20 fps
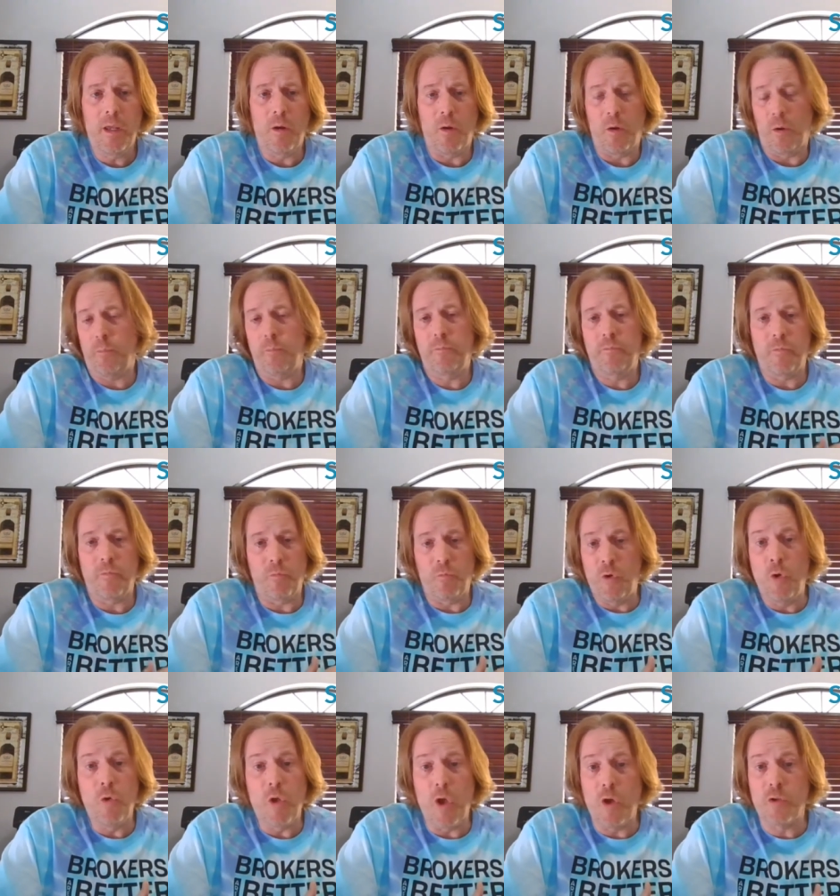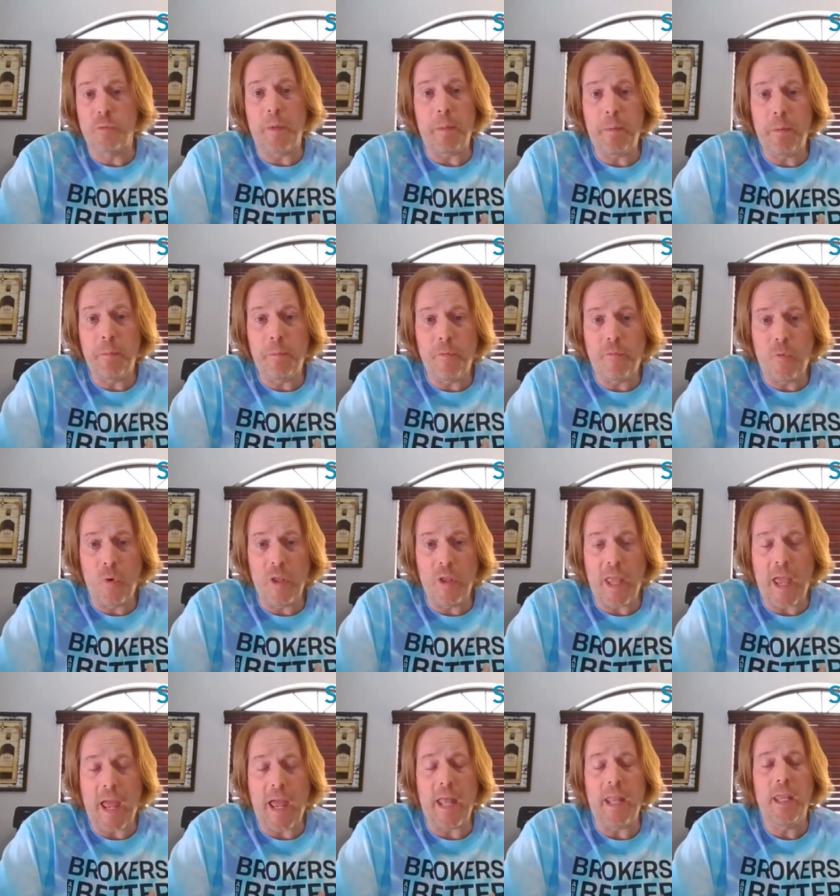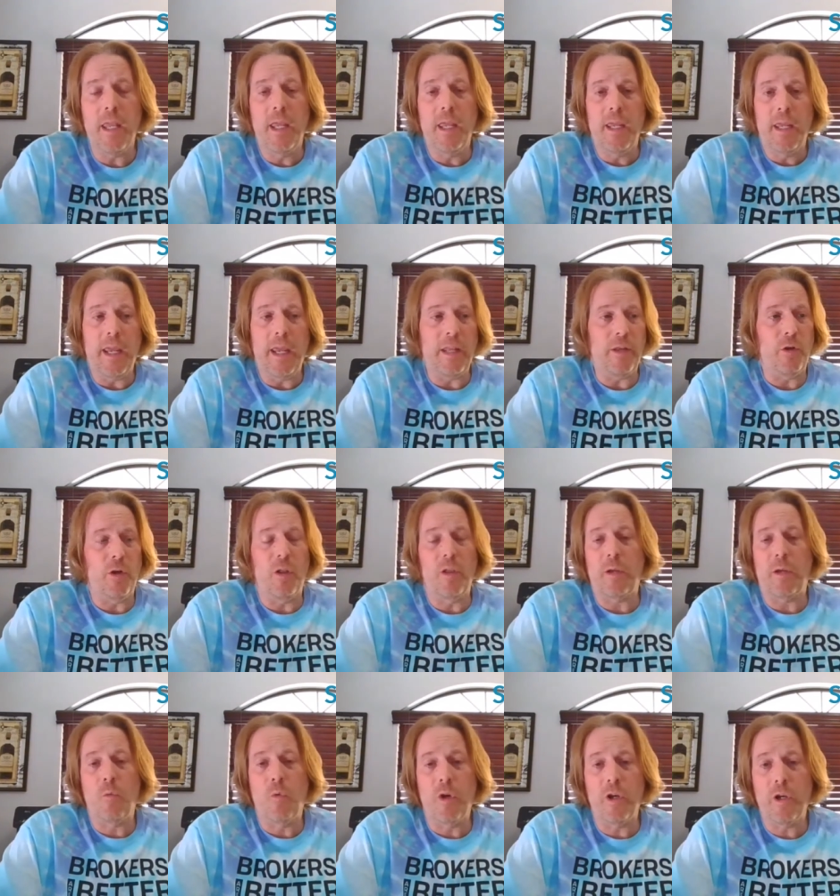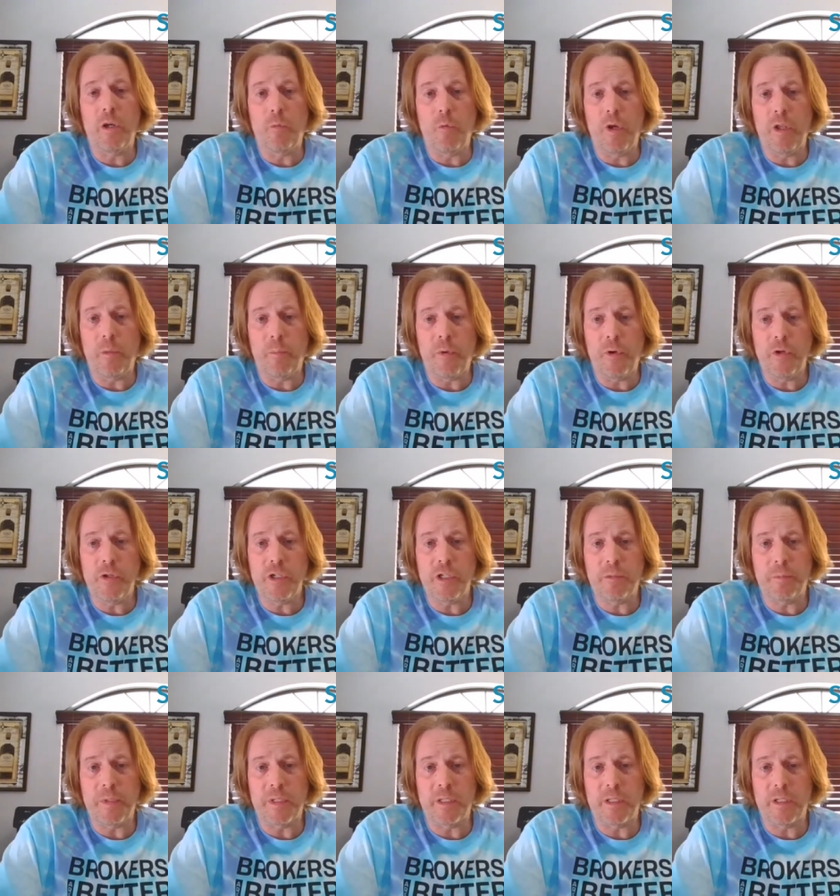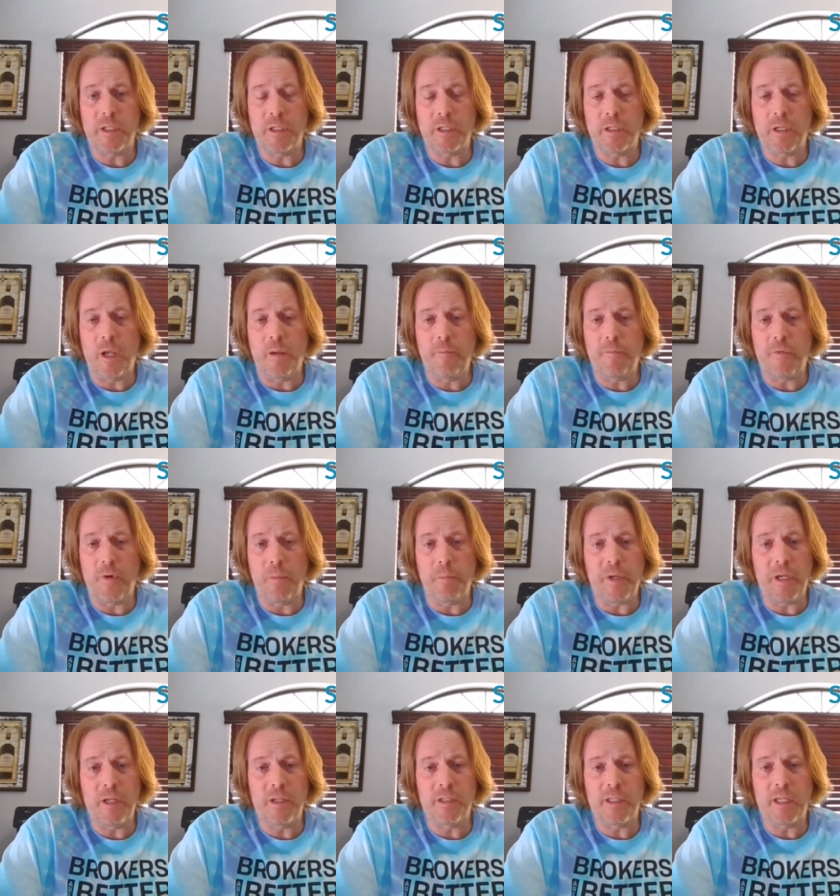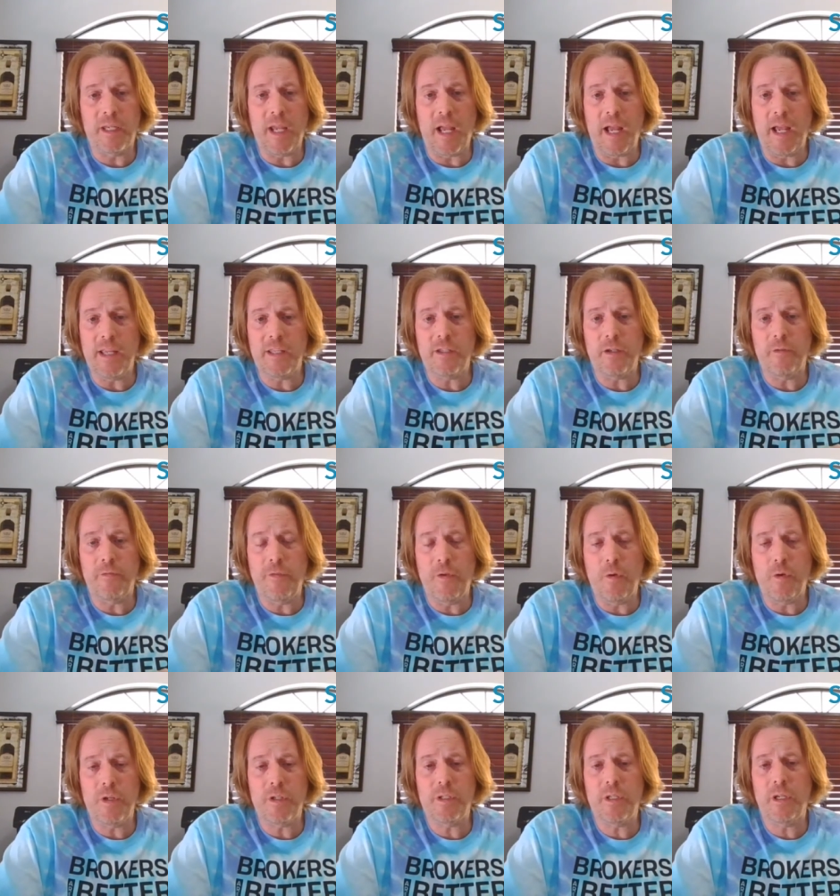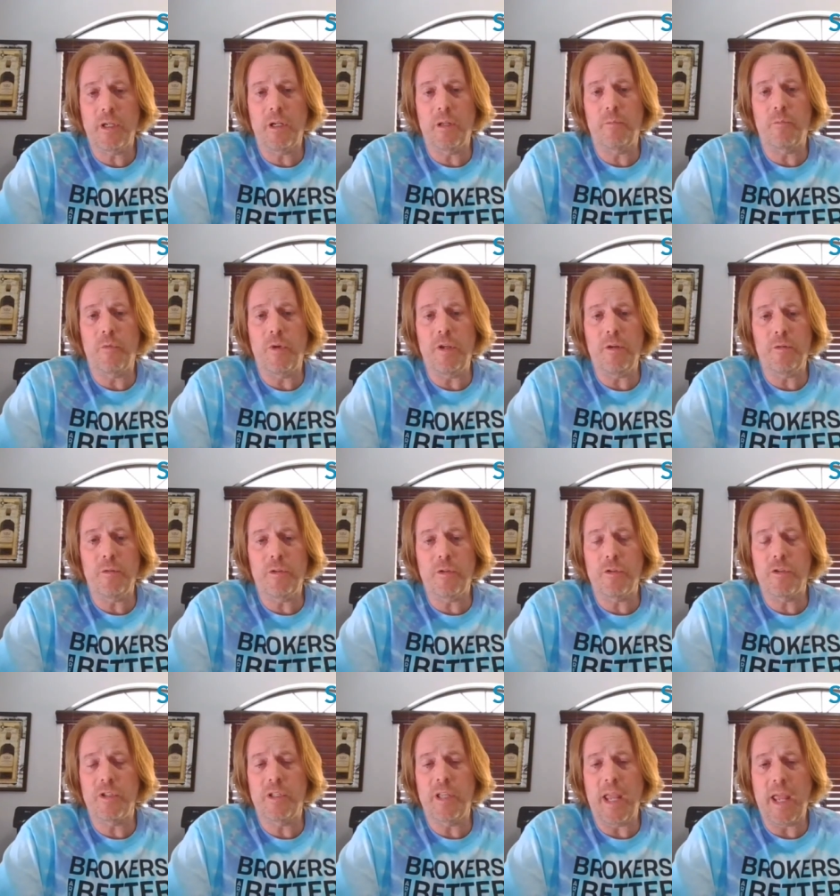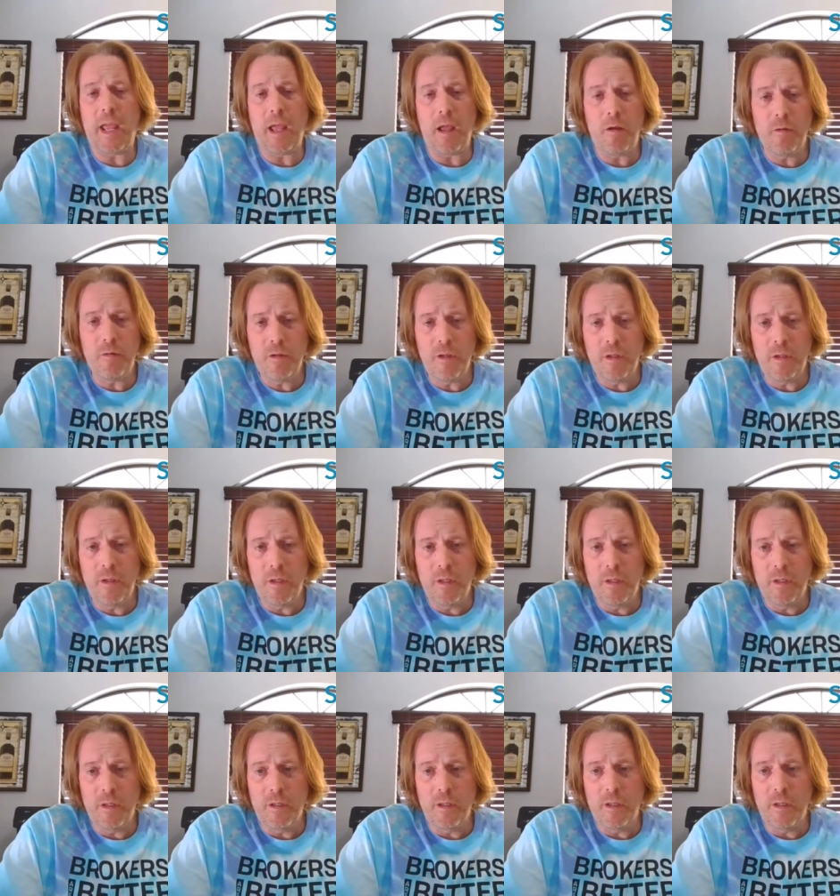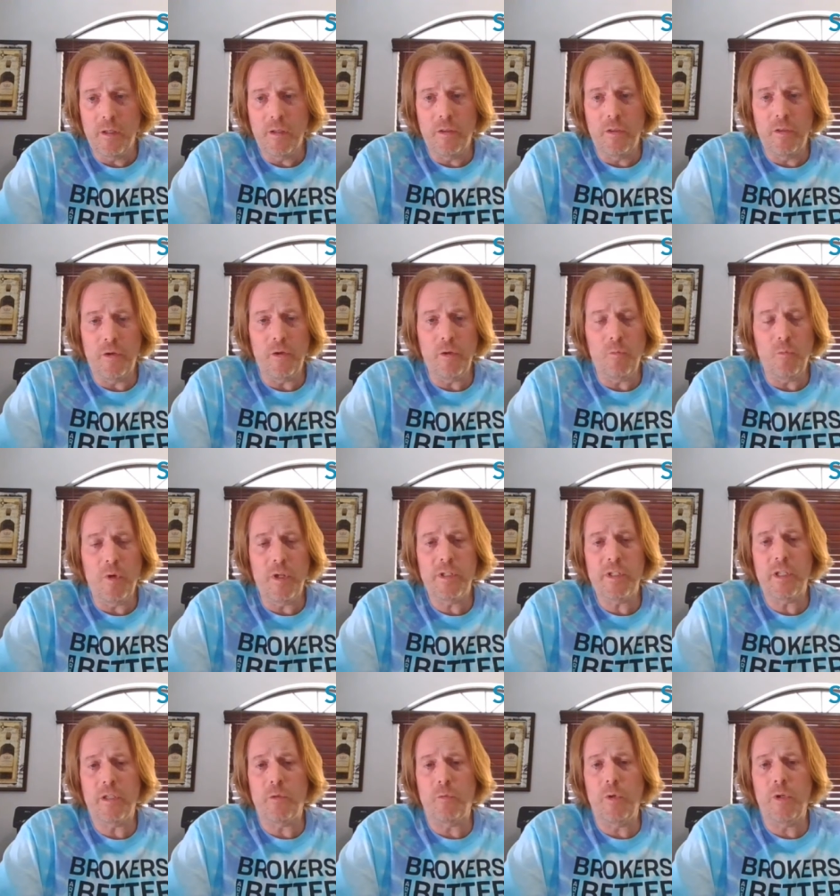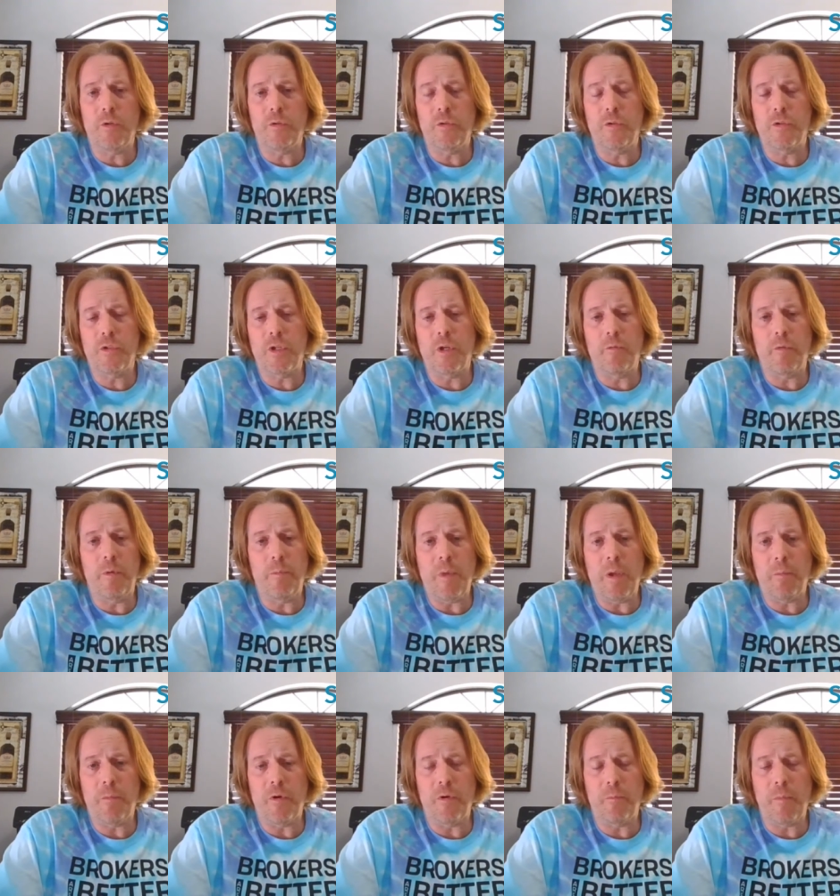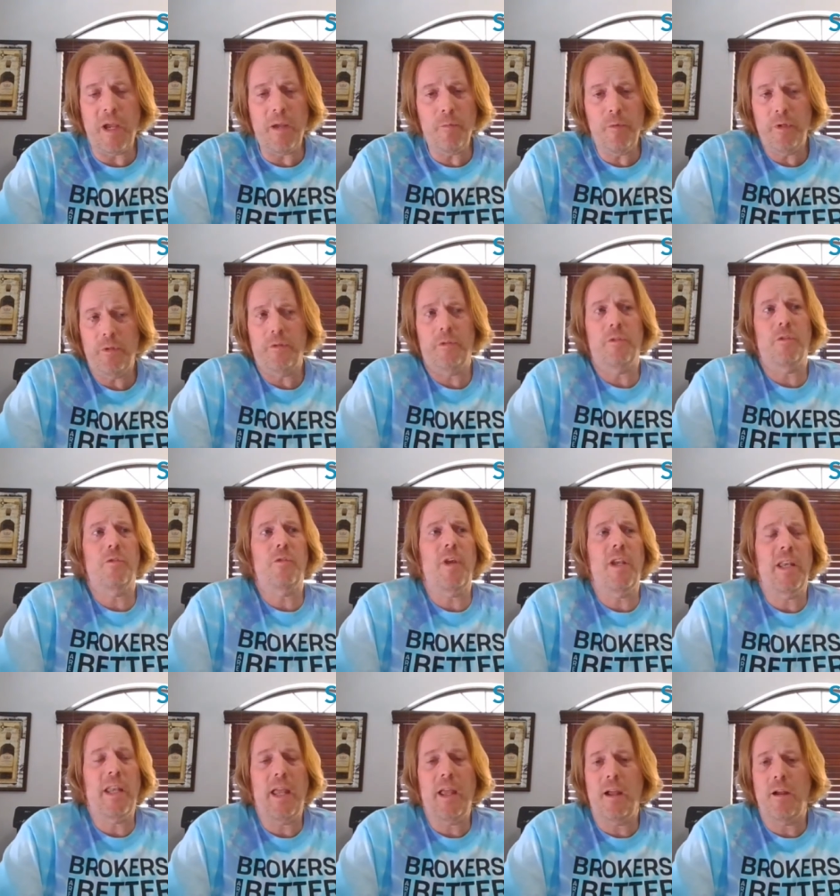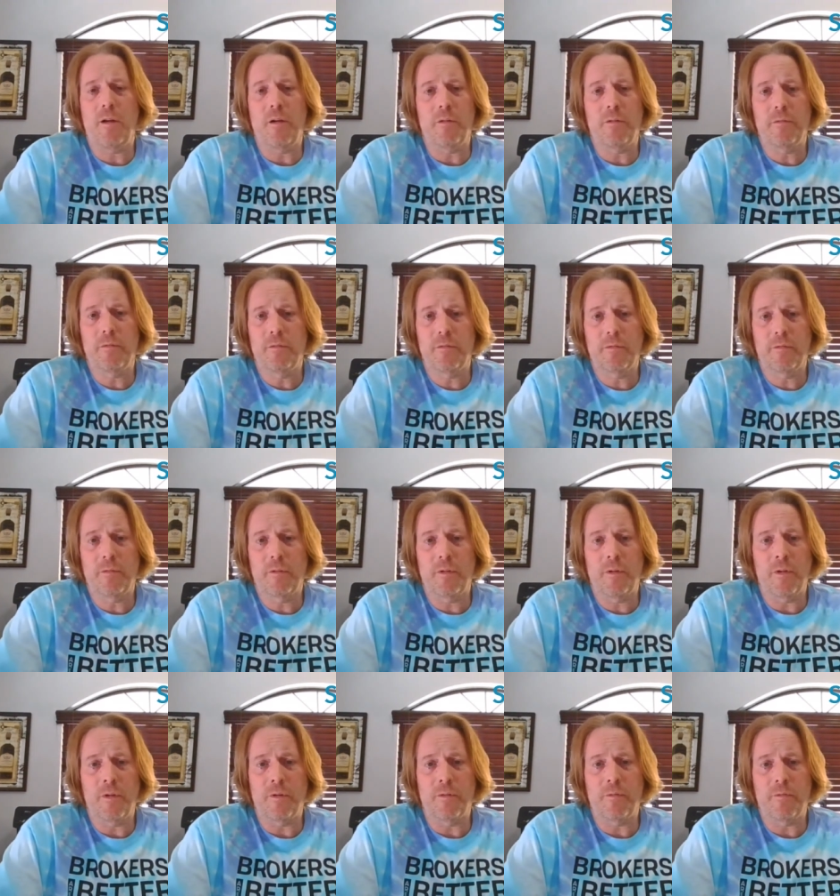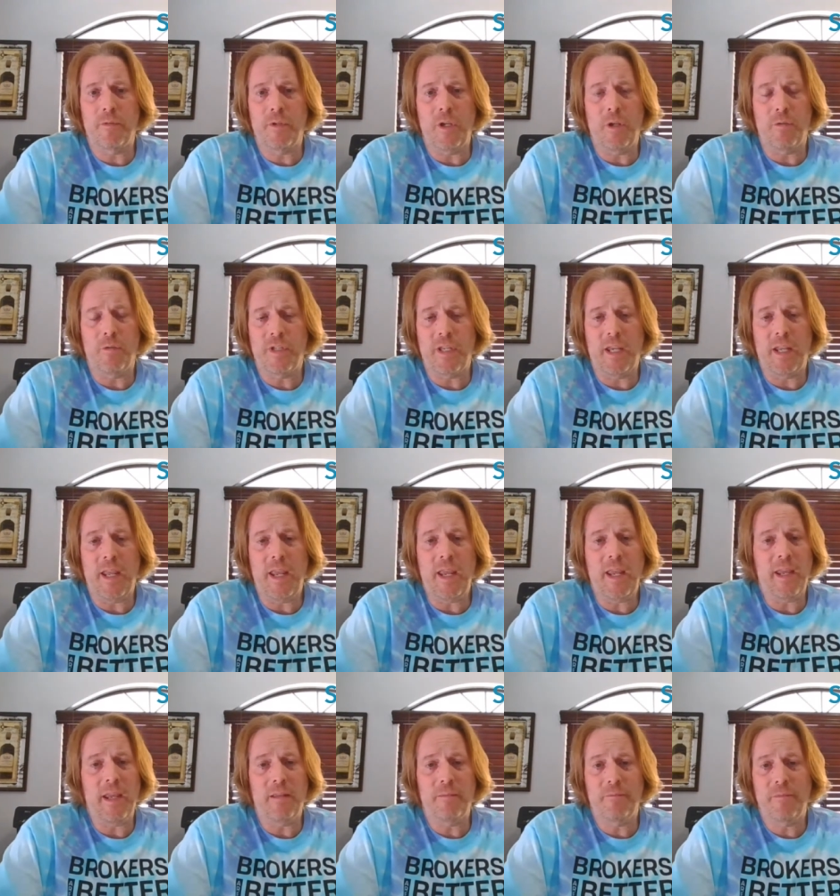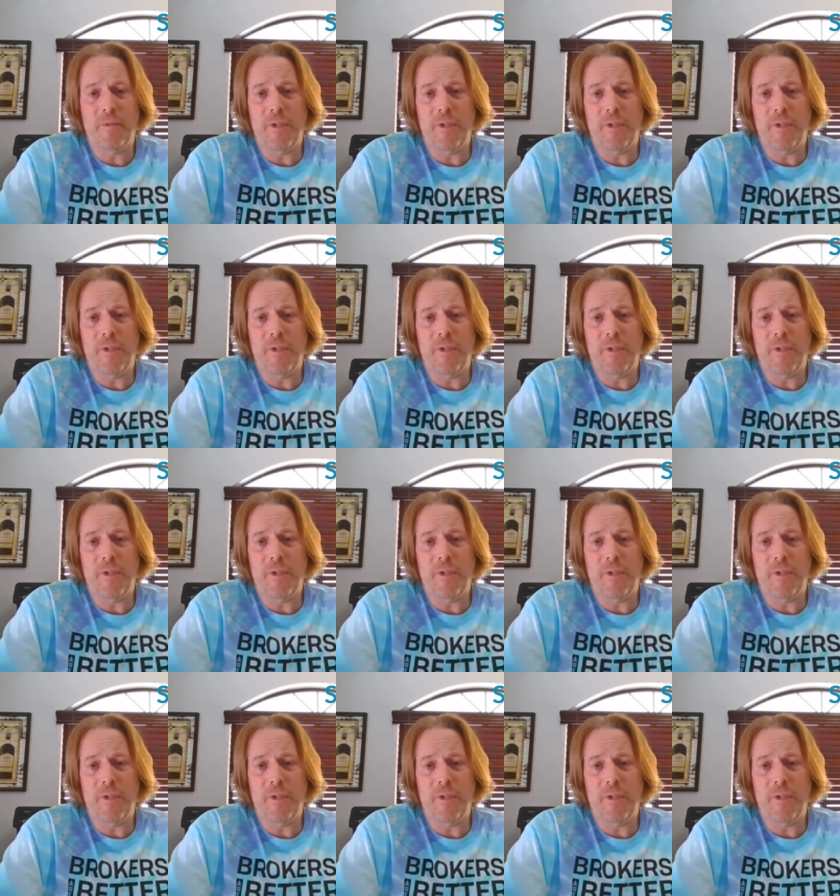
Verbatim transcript: or who knows, maybe before that. And you're like wondering where the purchase business has come from because the guys that are focusing on realtors now, they're the ones that the realtors are going to remember. My realtors right now are you know saying hey